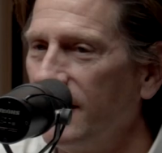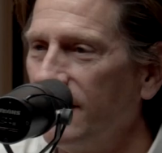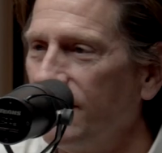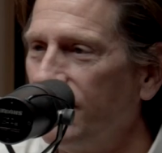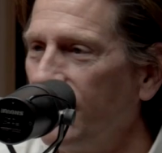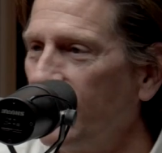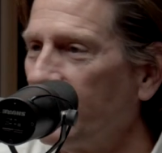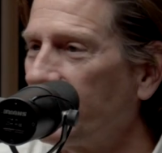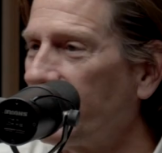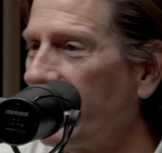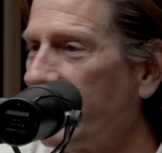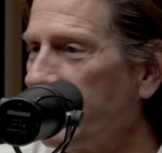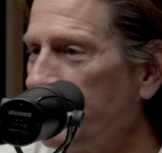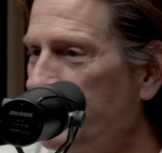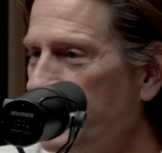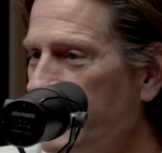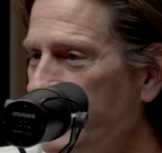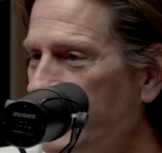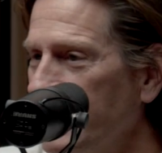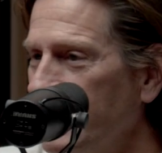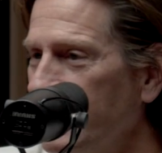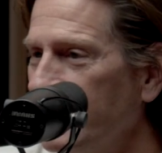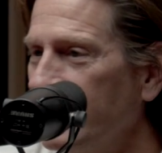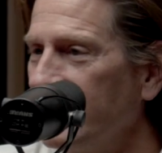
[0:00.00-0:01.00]
folks like
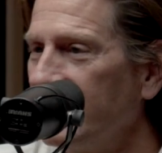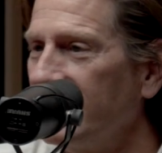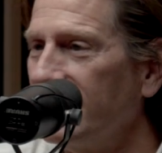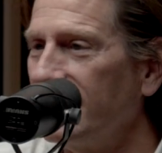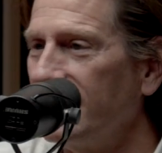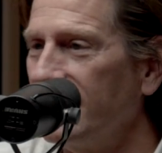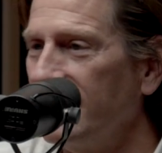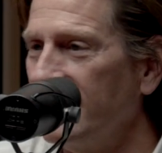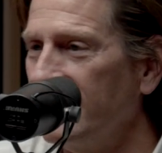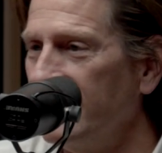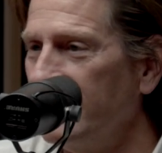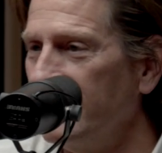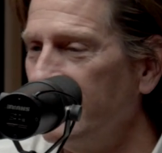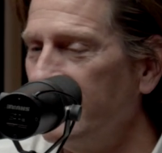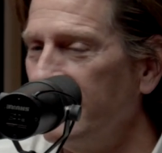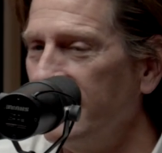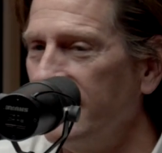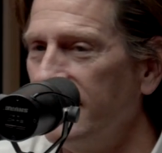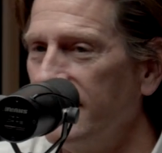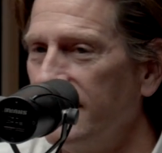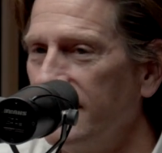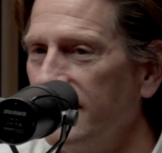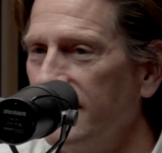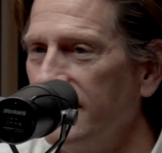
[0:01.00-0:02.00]
me, and
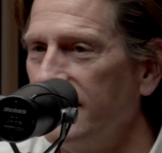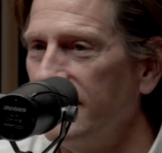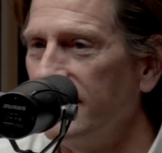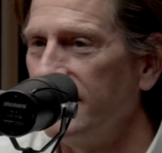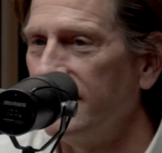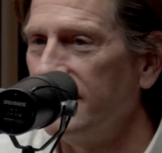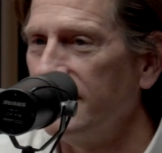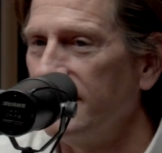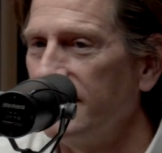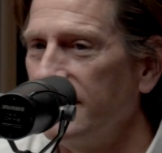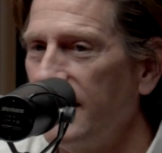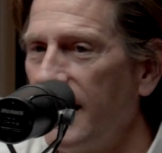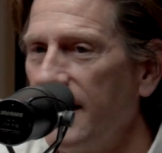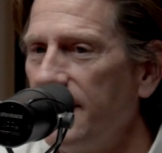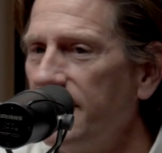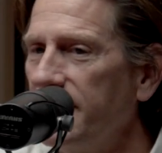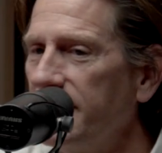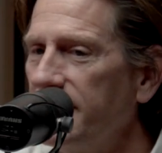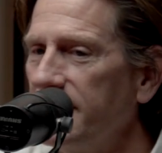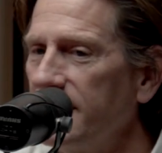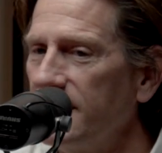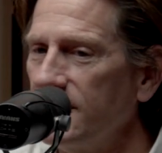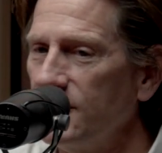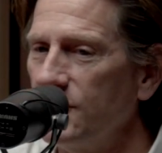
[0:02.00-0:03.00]
uh, and
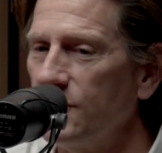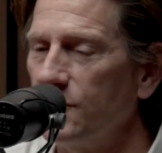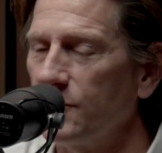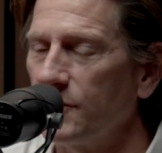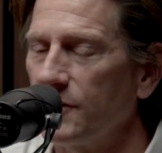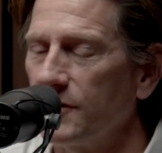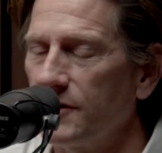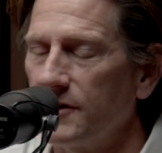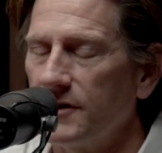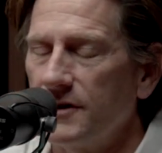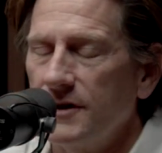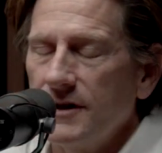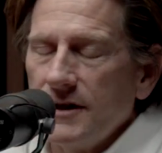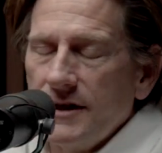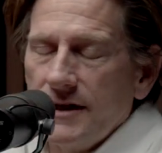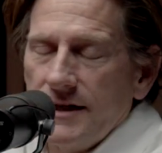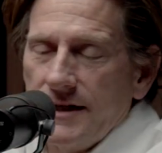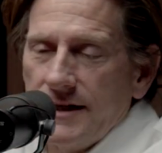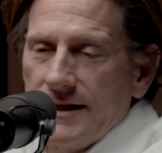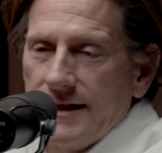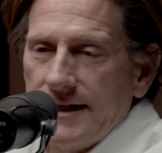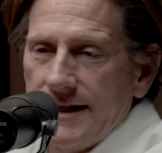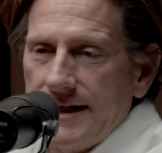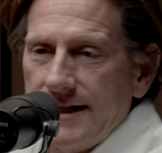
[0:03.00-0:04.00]
then you were,
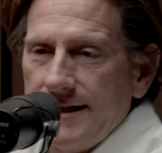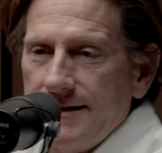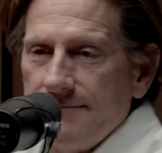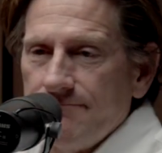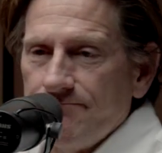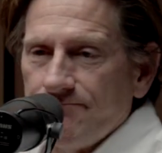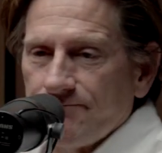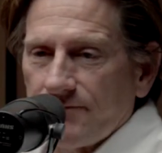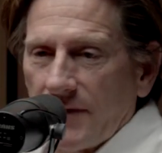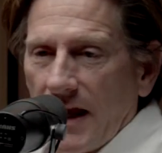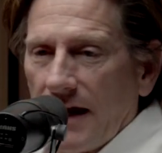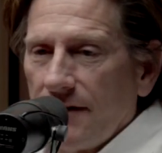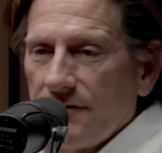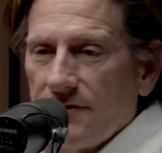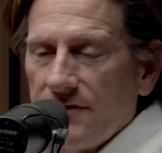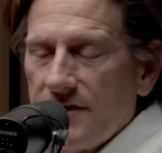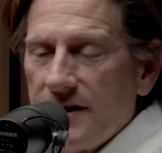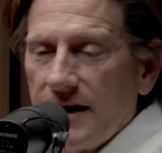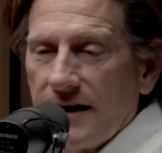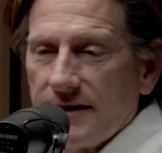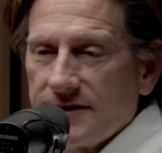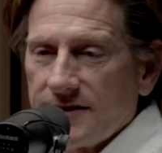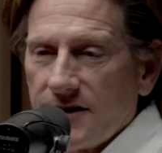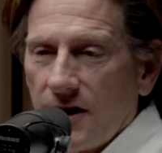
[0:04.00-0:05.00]
um, I,
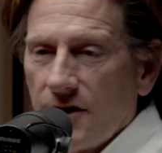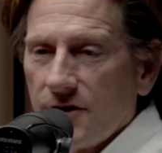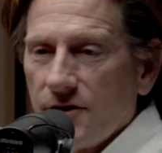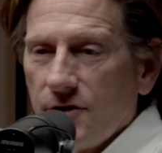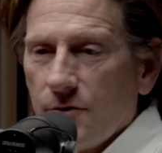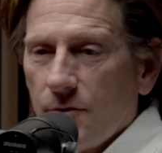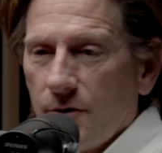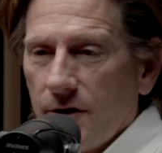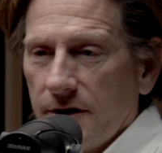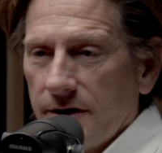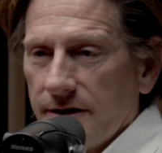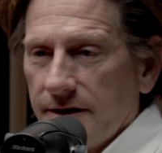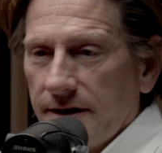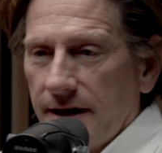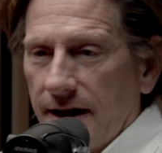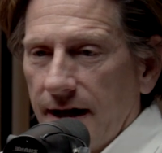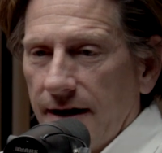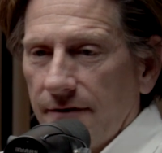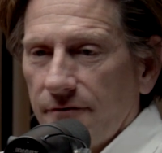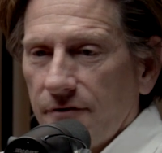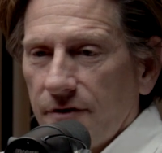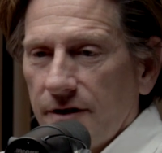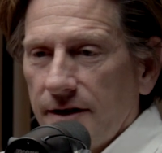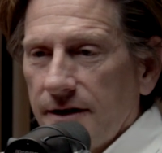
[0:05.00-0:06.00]
then I saw you on
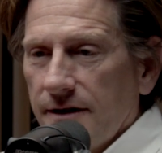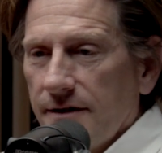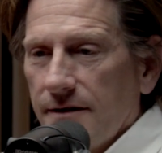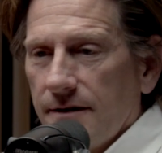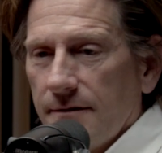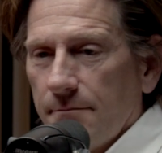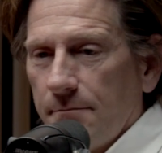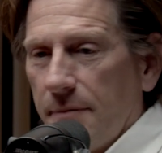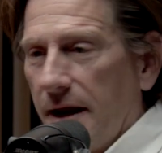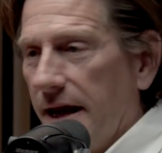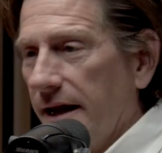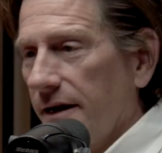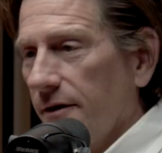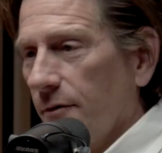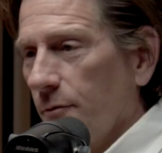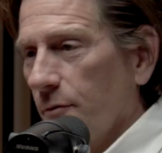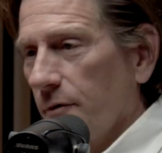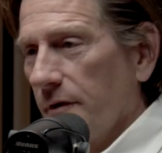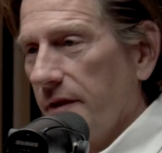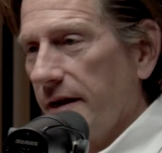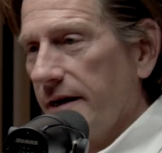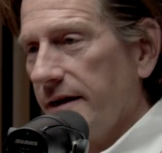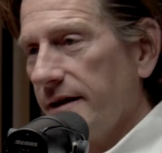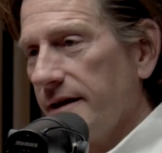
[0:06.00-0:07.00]
every panel
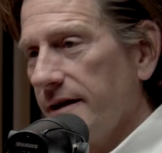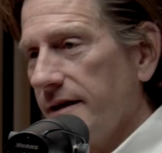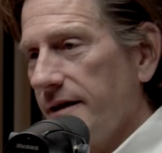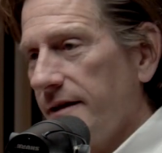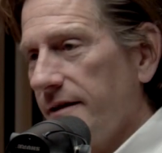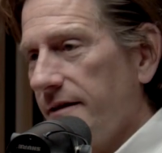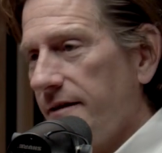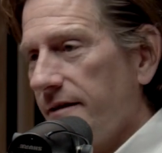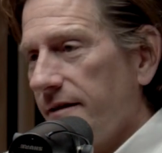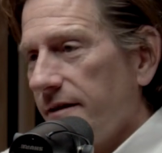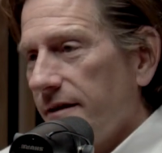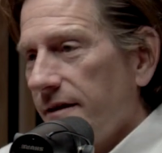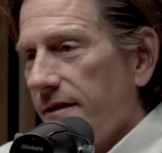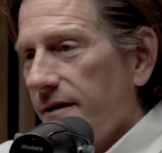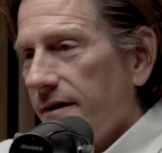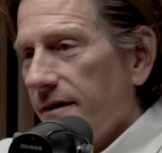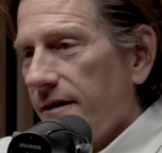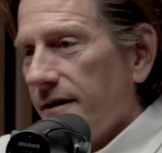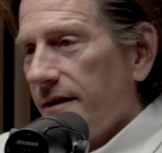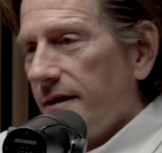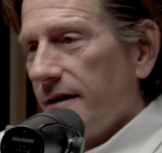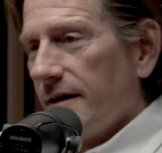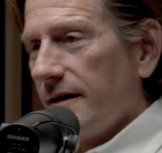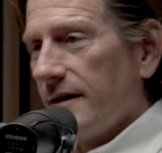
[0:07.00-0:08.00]
where they need
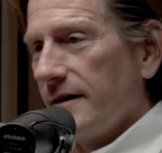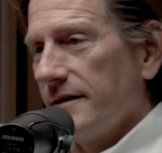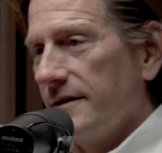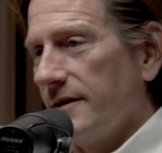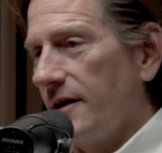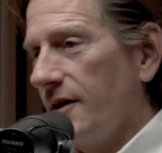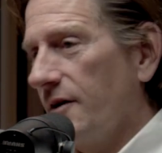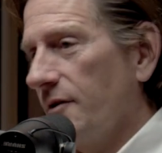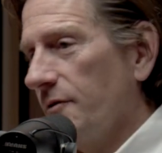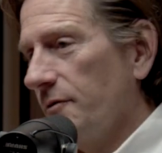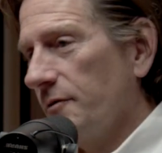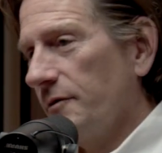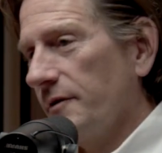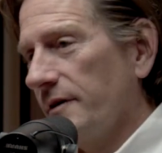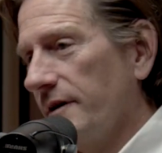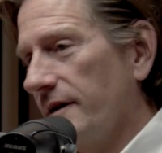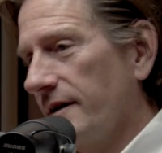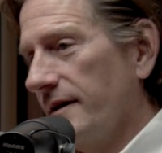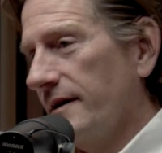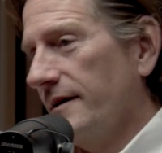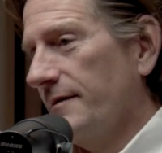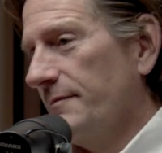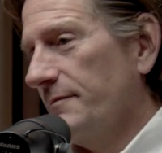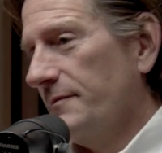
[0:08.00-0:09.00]
you know
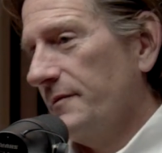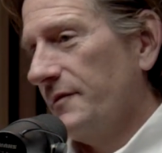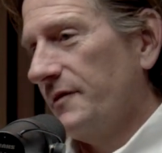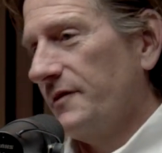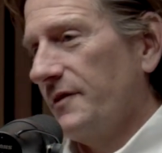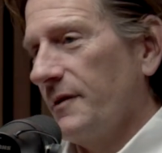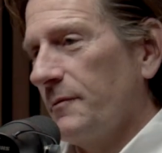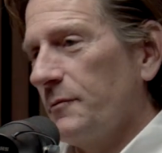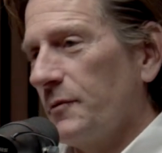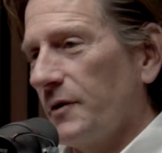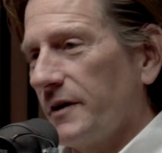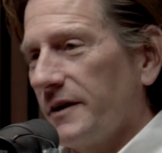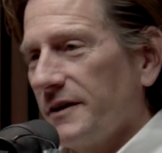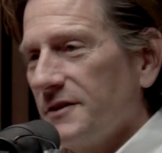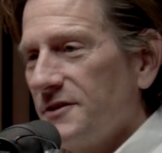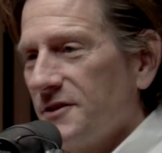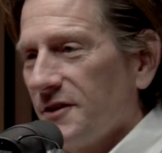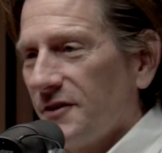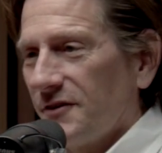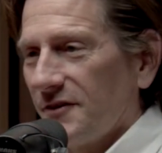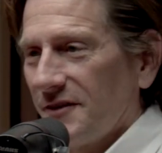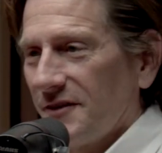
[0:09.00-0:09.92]
um, some religious